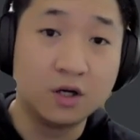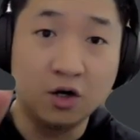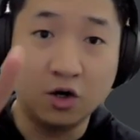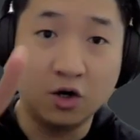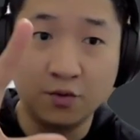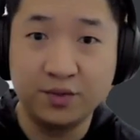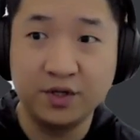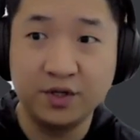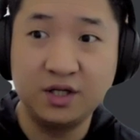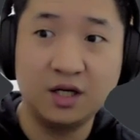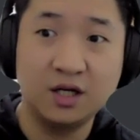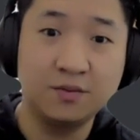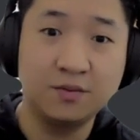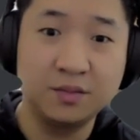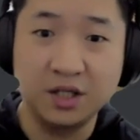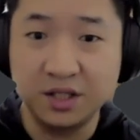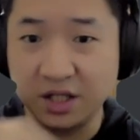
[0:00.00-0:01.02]
open
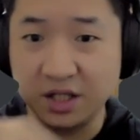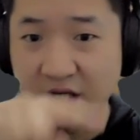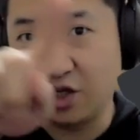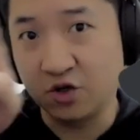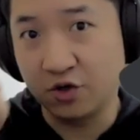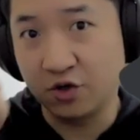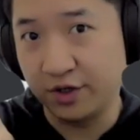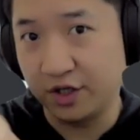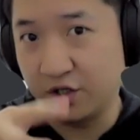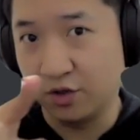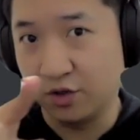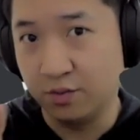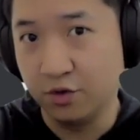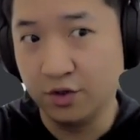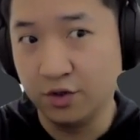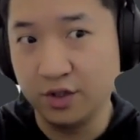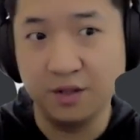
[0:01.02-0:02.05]
up this incognito
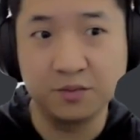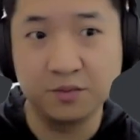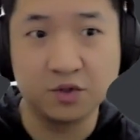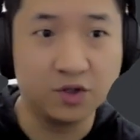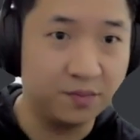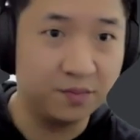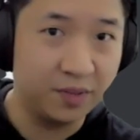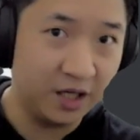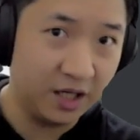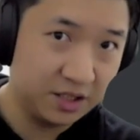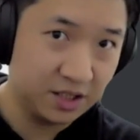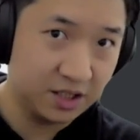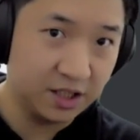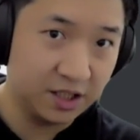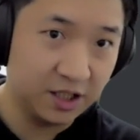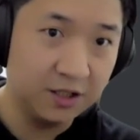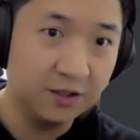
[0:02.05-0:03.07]
mode. I'm going to paste the
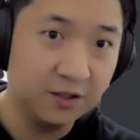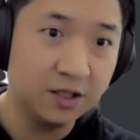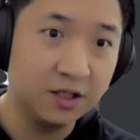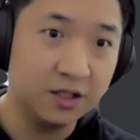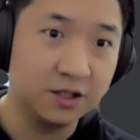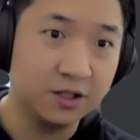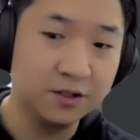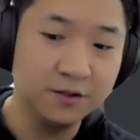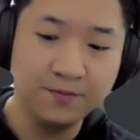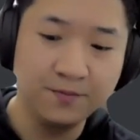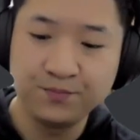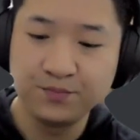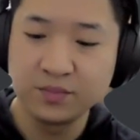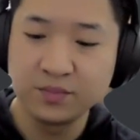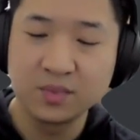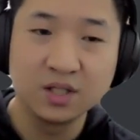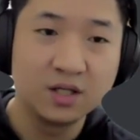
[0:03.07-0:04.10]
link here
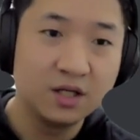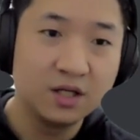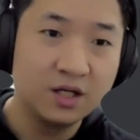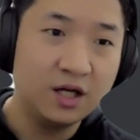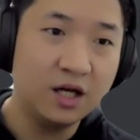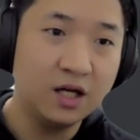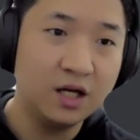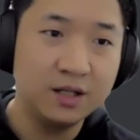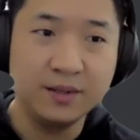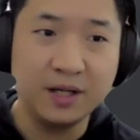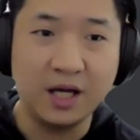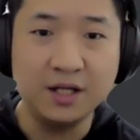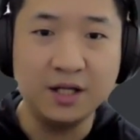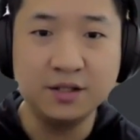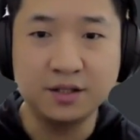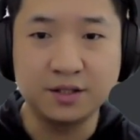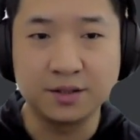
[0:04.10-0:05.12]
and then
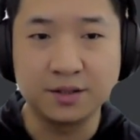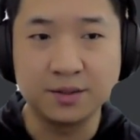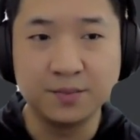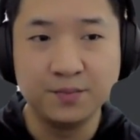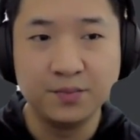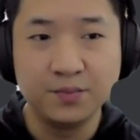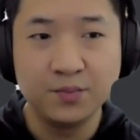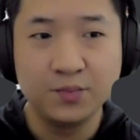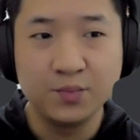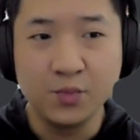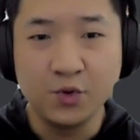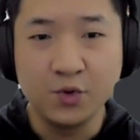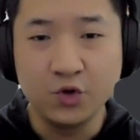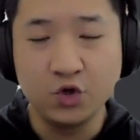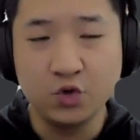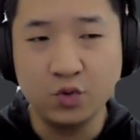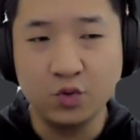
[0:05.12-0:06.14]
enter.
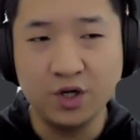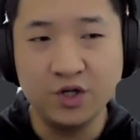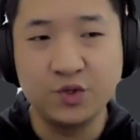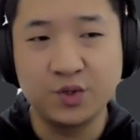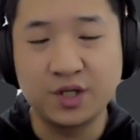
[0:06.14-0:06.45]
So what you're